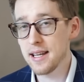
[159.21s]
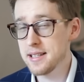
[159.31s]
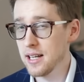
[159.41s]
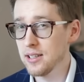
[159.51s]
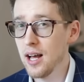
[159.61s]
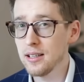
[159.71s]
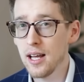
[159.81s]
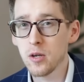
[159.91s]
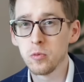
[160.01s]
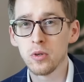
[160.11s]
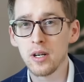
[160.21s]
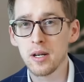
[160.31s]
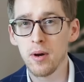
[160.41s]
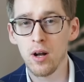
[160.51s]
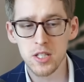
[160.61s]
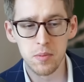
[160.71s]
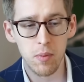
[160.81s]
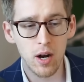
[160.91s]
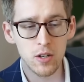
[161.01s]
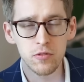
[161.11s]
is a lot like worrying about
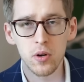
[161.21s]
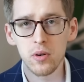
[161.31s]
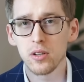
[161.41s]
smartphone